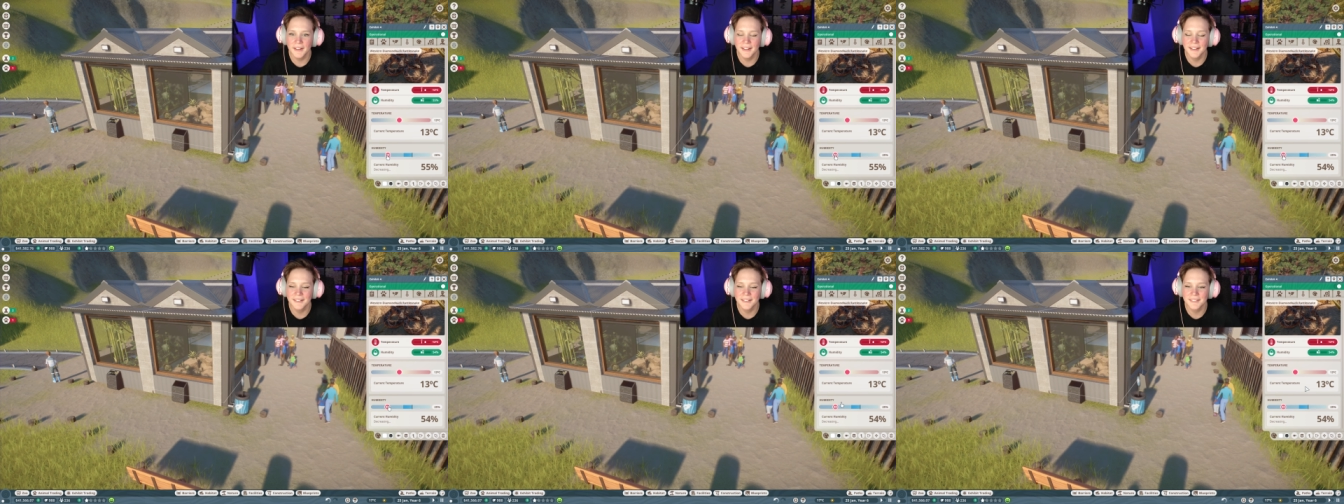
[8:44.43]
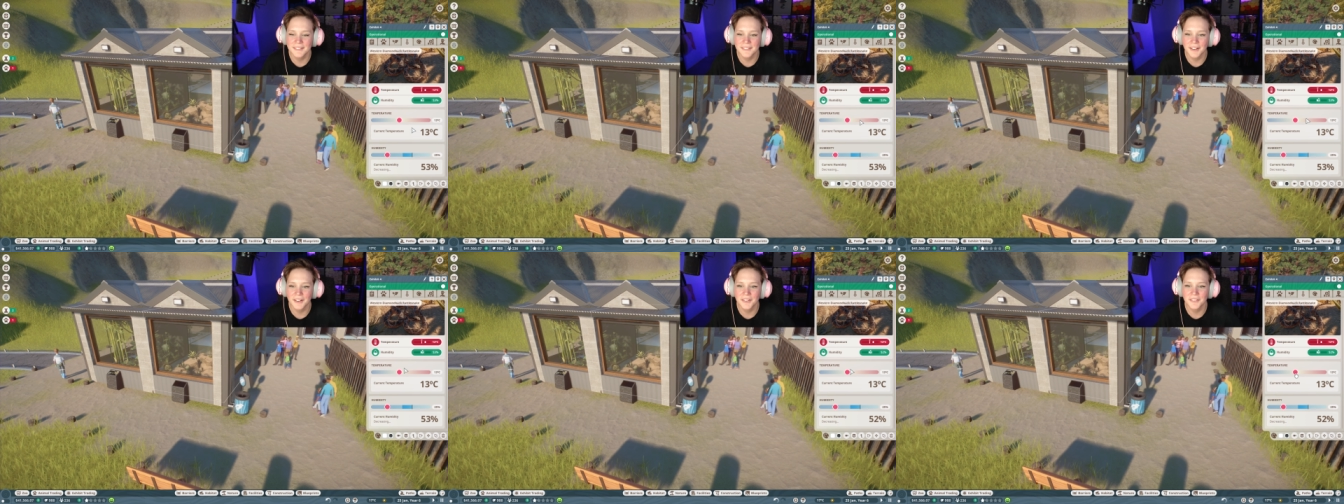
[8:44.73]

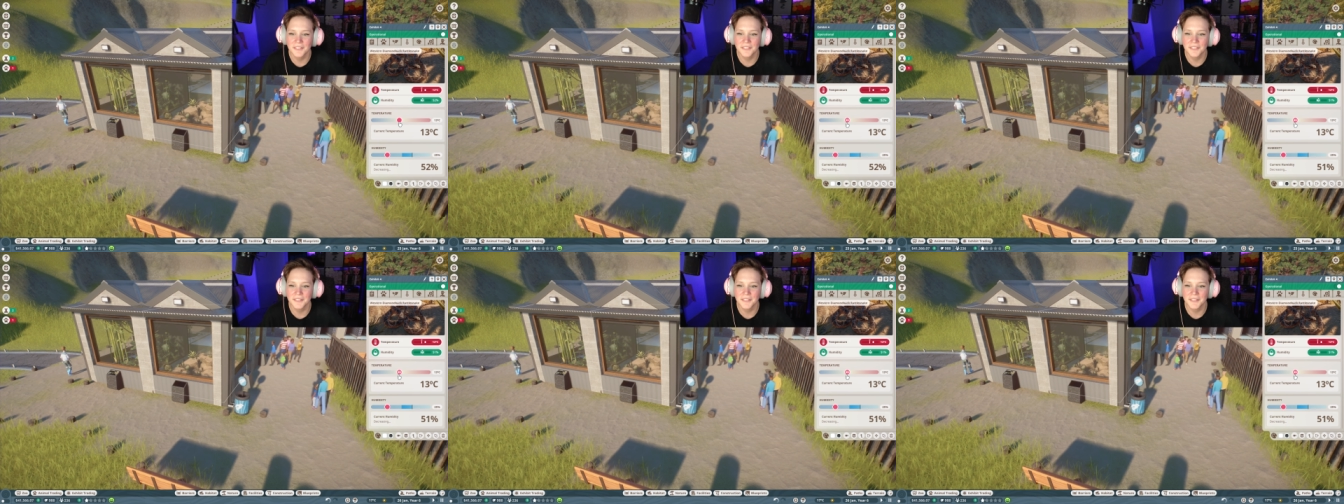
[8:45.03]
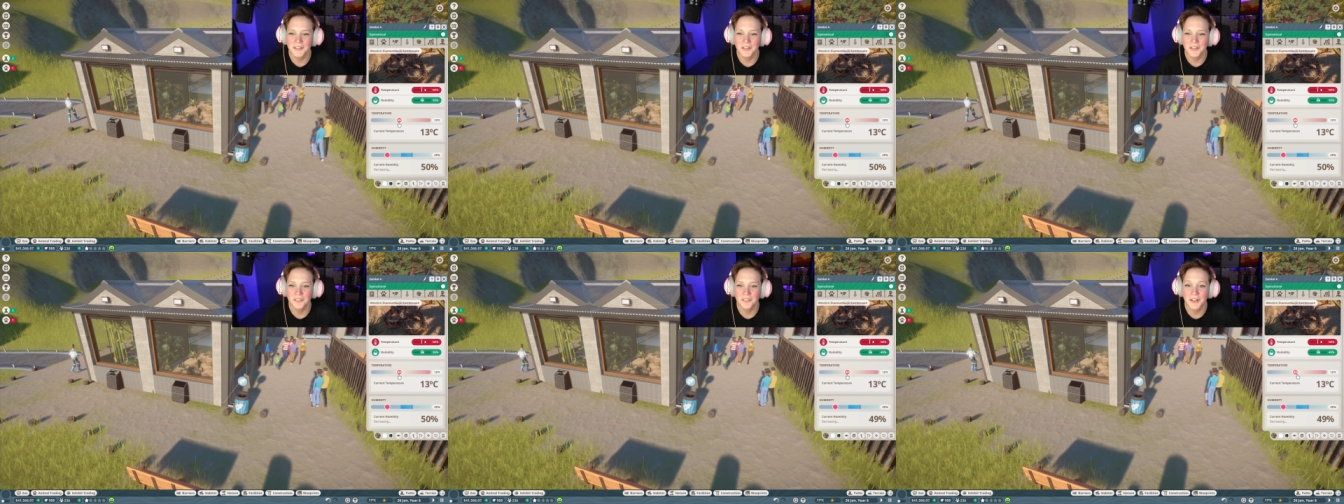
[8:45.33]
it does
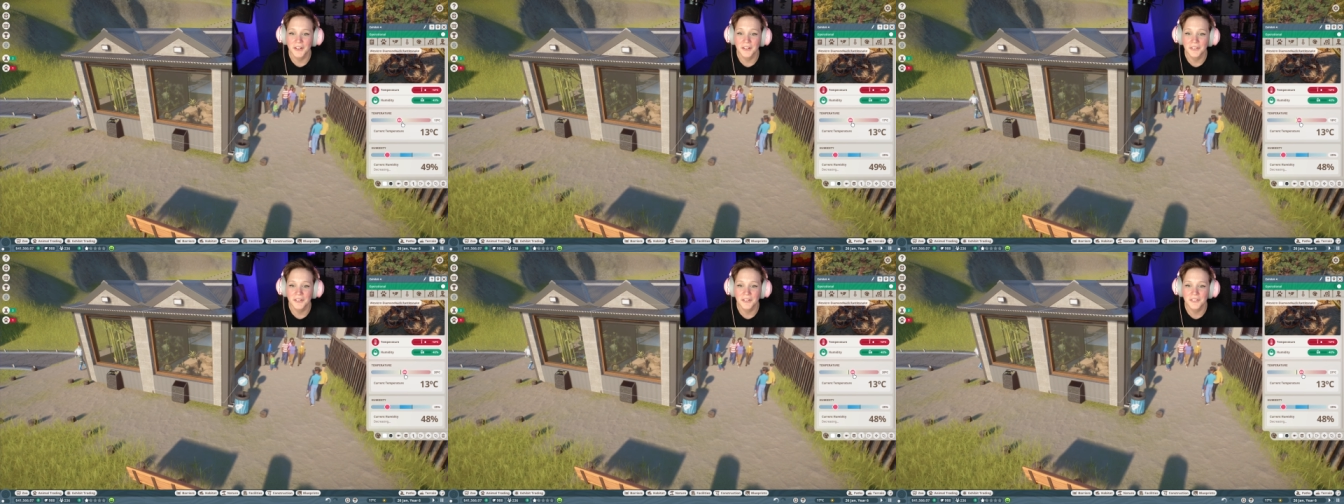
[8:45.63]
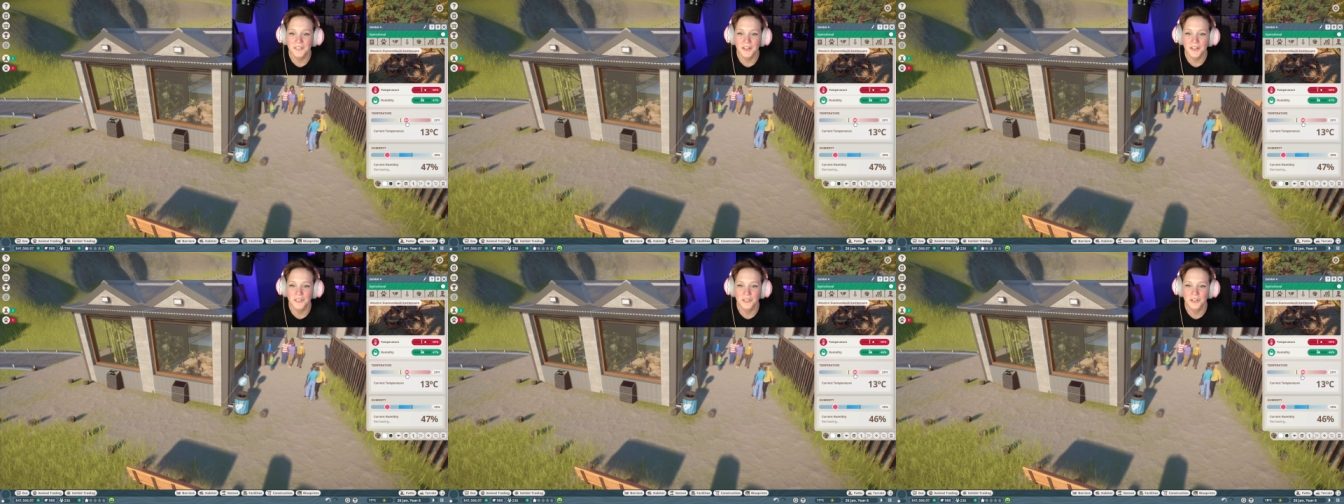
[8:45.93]
live in the
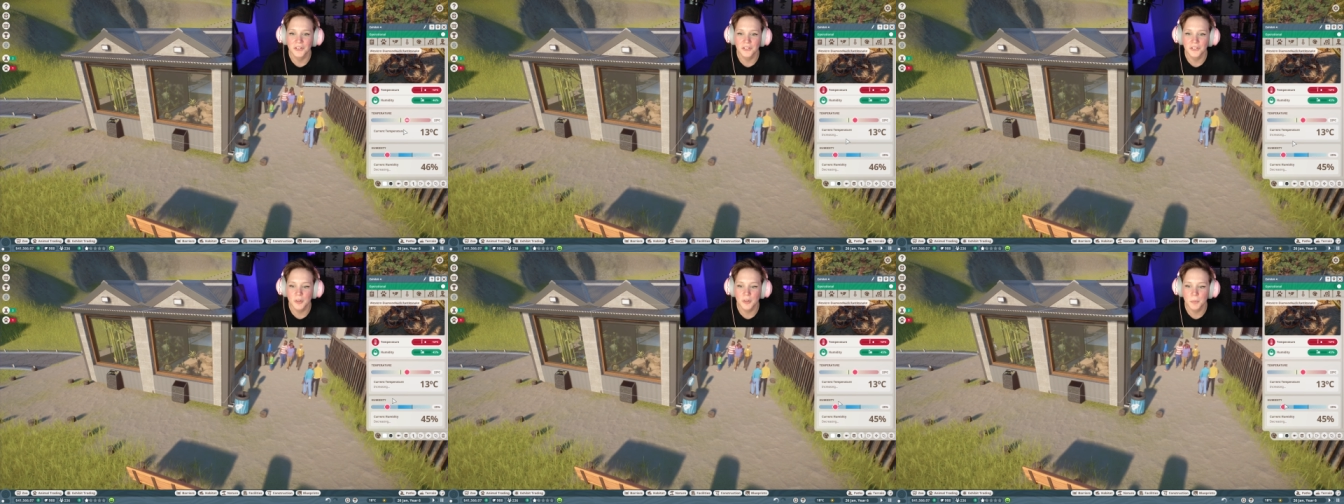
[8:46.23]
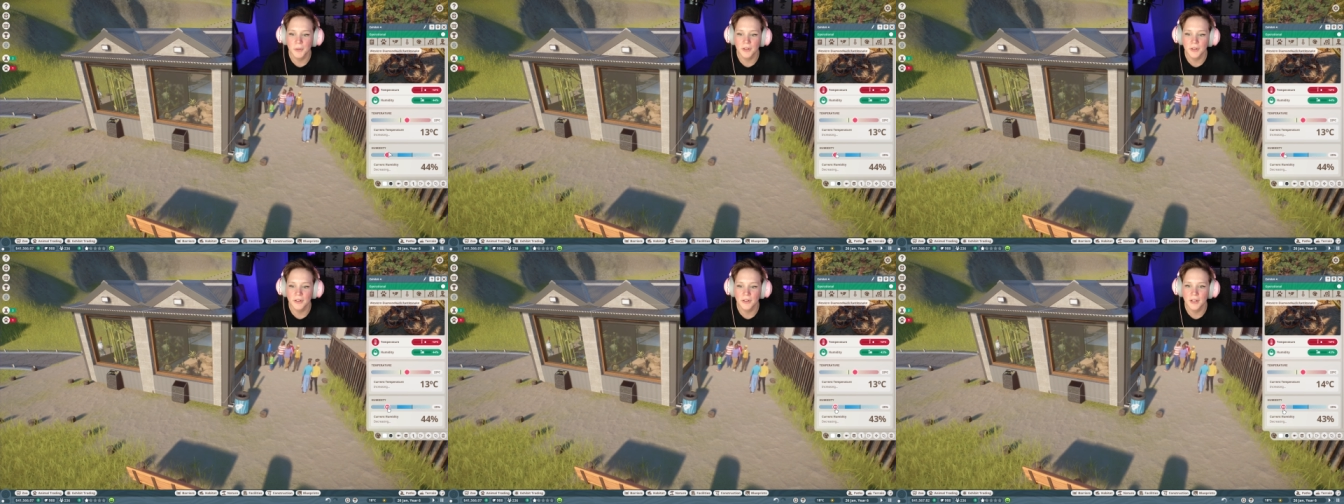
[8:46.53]
desert
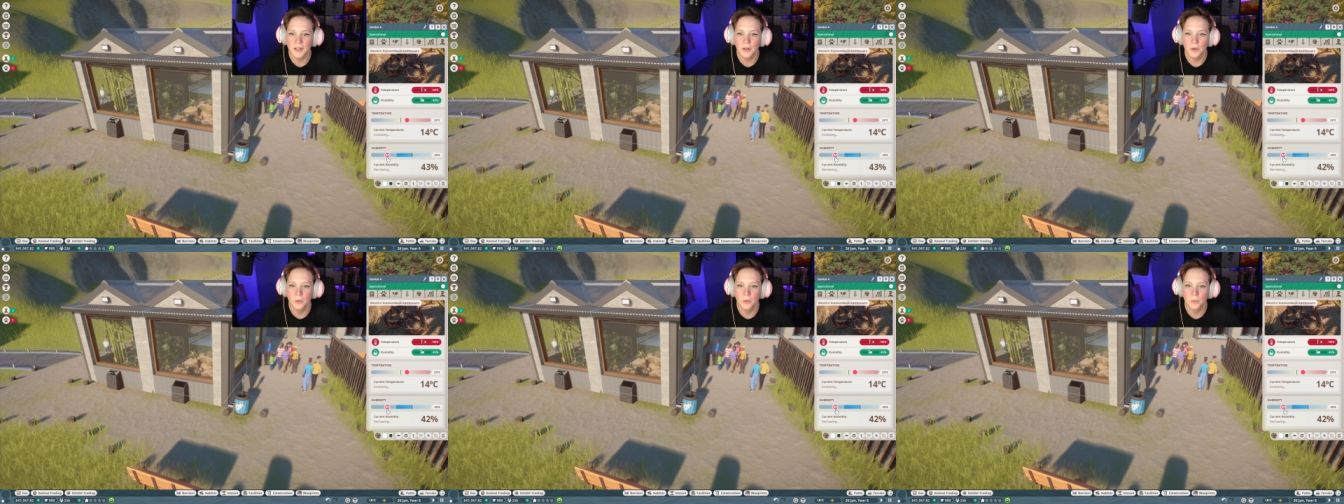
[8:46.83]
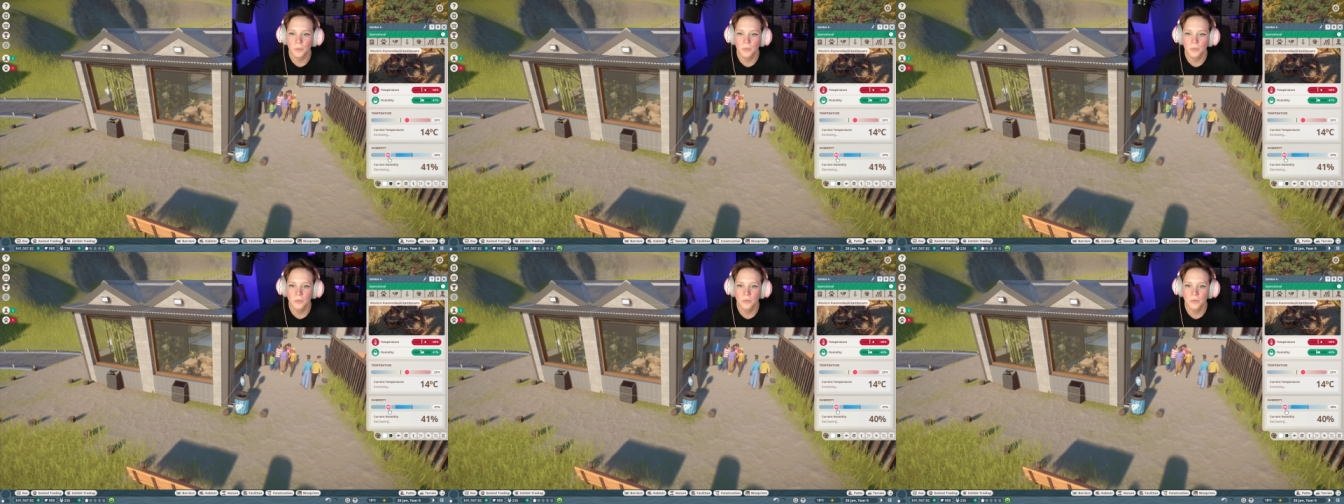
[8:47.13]
typically.
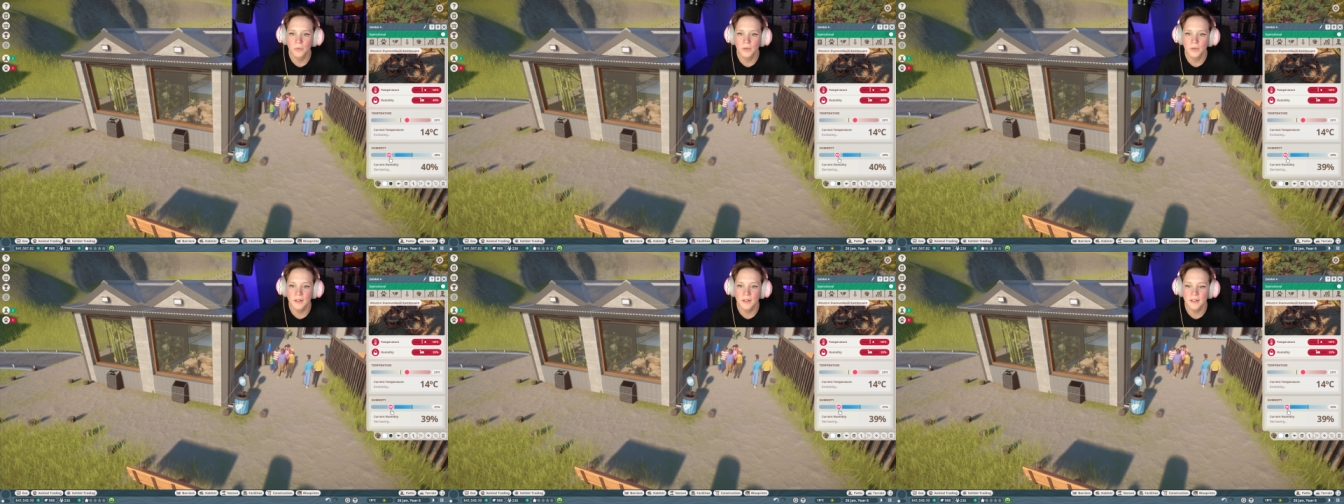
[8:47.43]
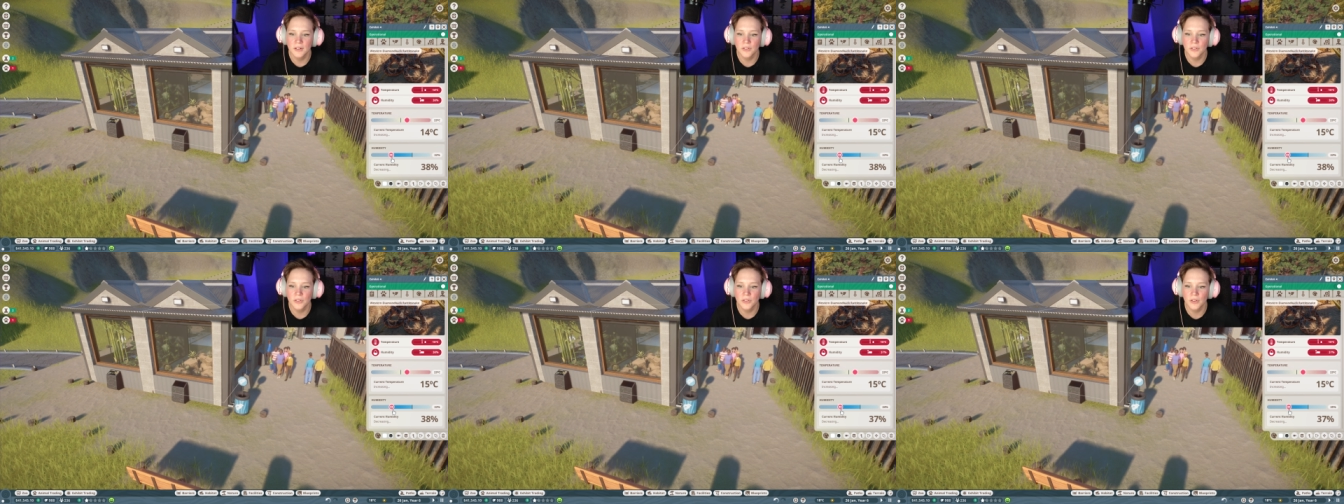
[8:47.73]
Oh, it
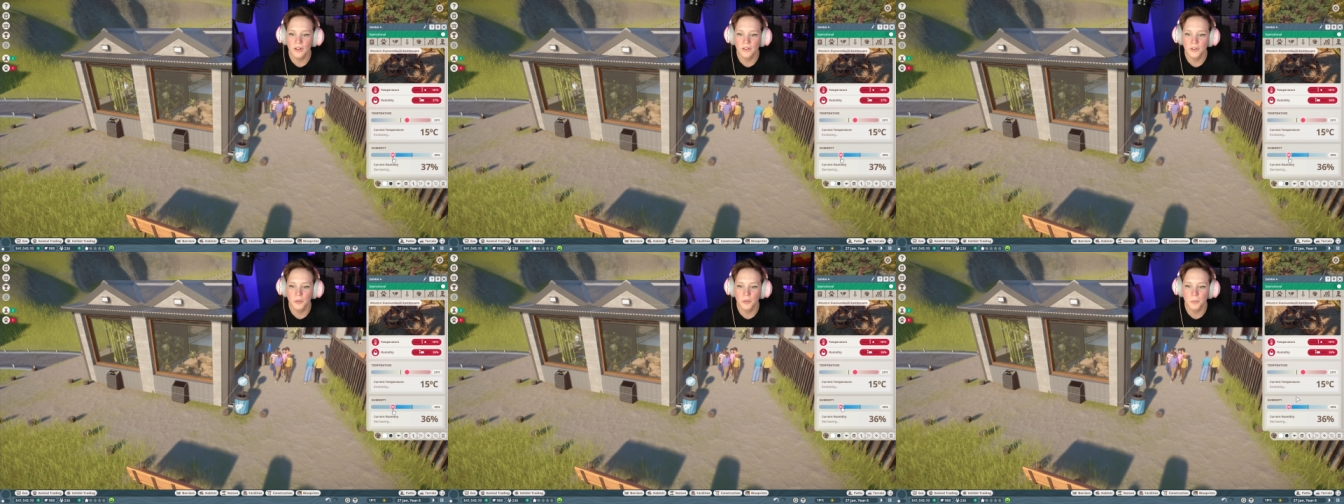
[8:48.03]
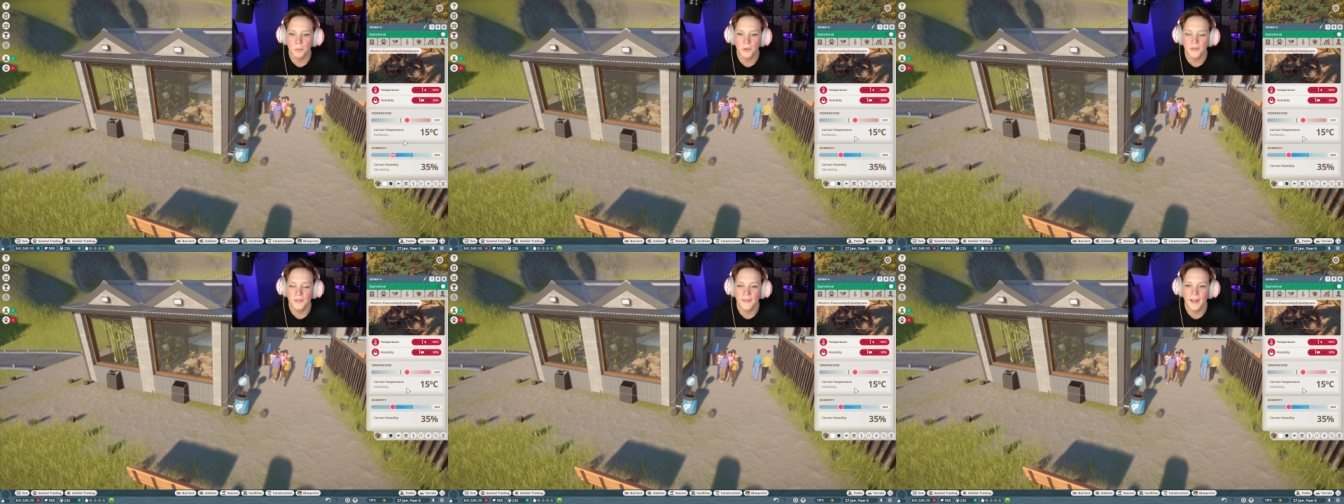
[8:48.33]
needs a little
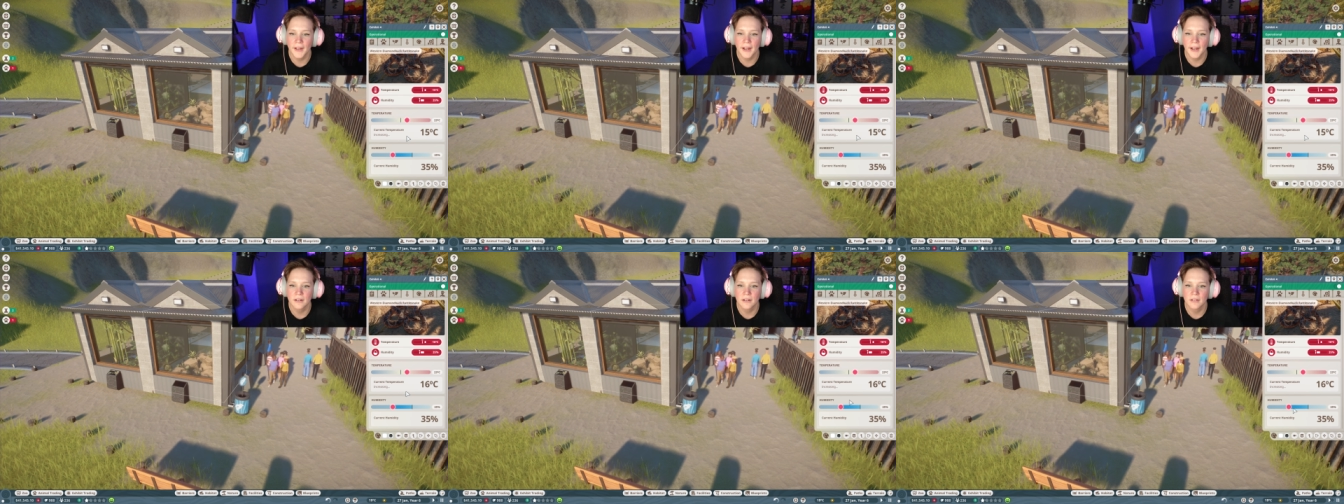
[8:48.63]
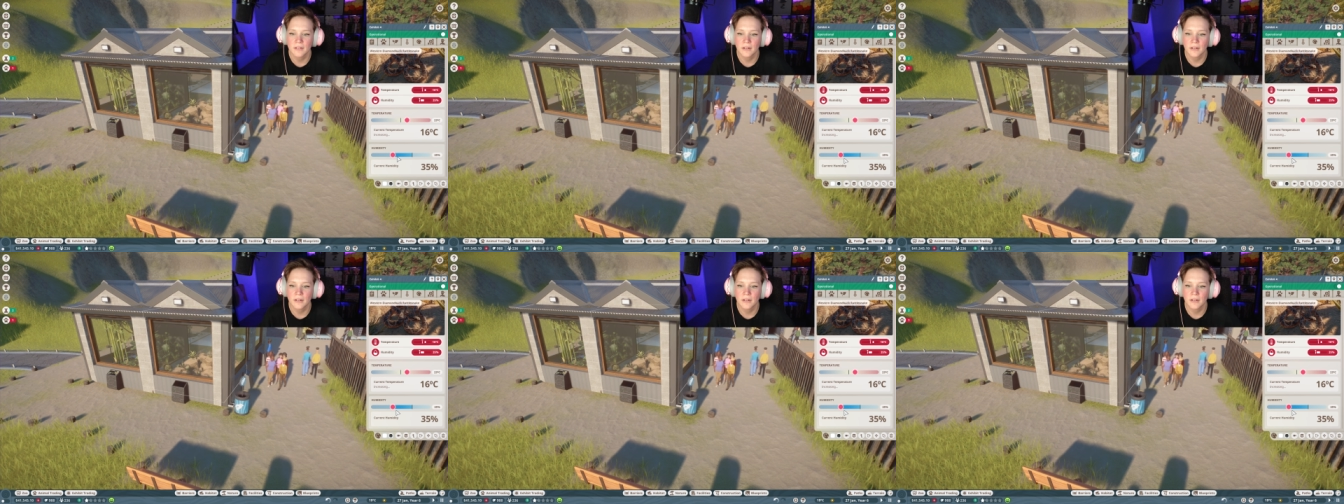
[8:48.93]
more than that.